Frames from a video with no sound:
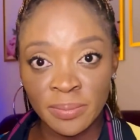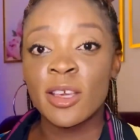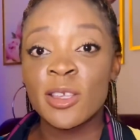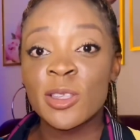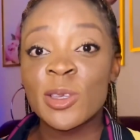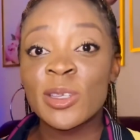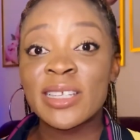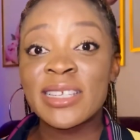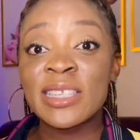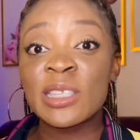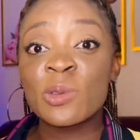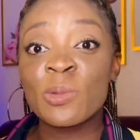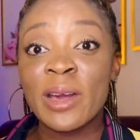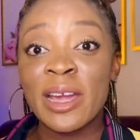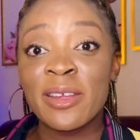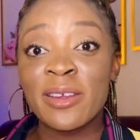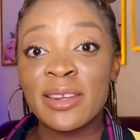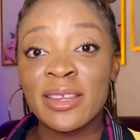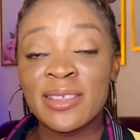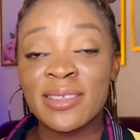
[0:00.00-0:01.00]
So this is
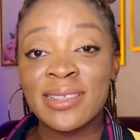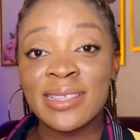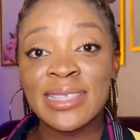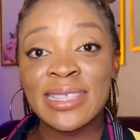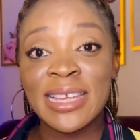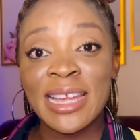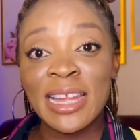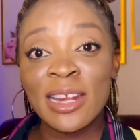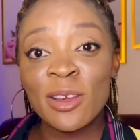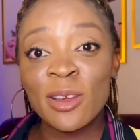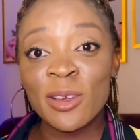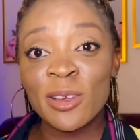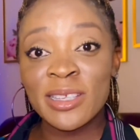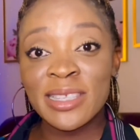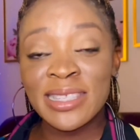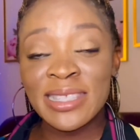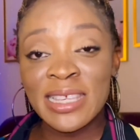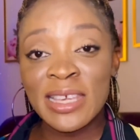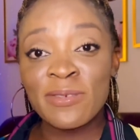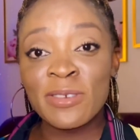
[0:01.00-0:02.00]
why you need to tailor your
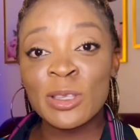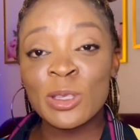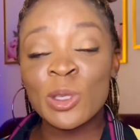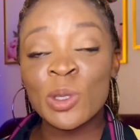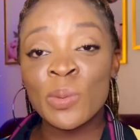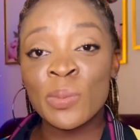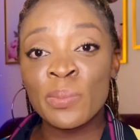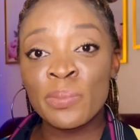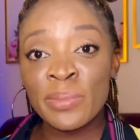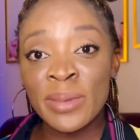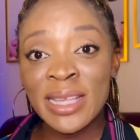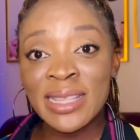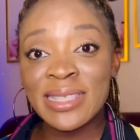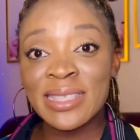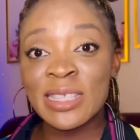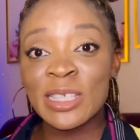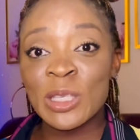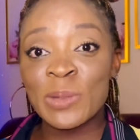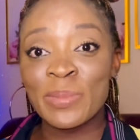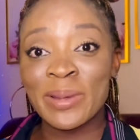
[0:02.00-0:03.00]
CV to meet
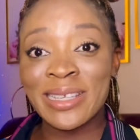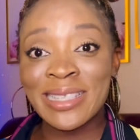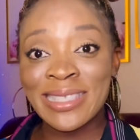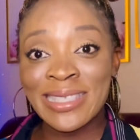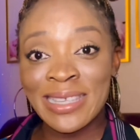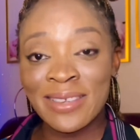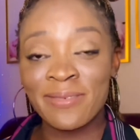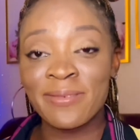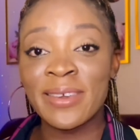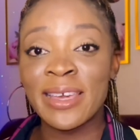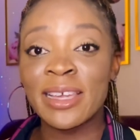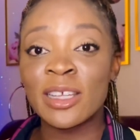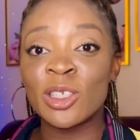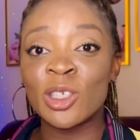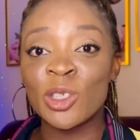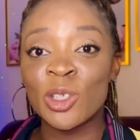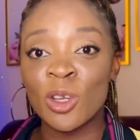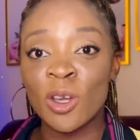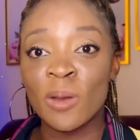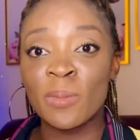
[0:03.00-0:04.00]
the specific
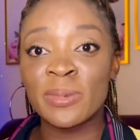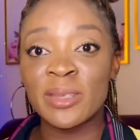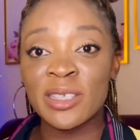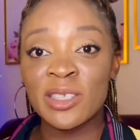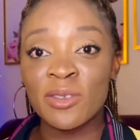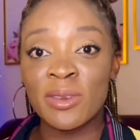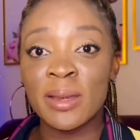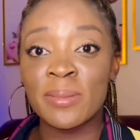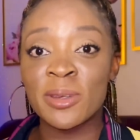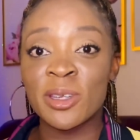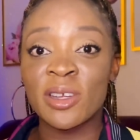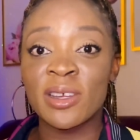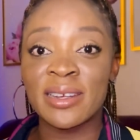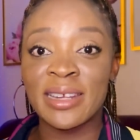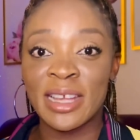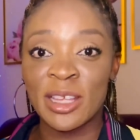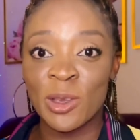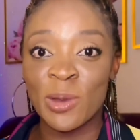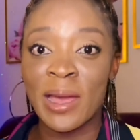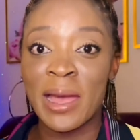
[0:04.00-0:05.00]
job description
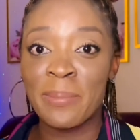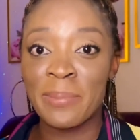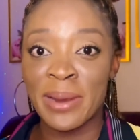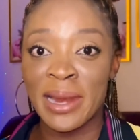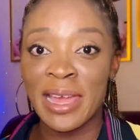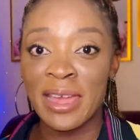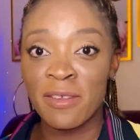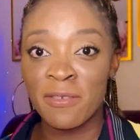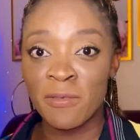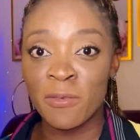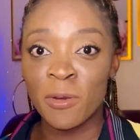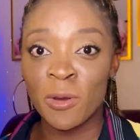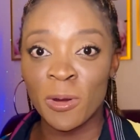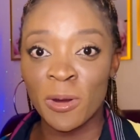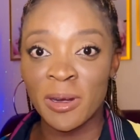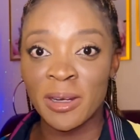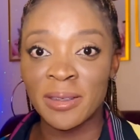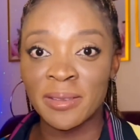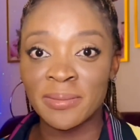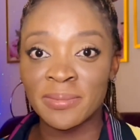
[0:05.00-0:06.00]
that you're applying
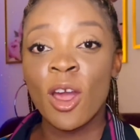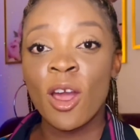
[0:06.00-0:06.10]
for.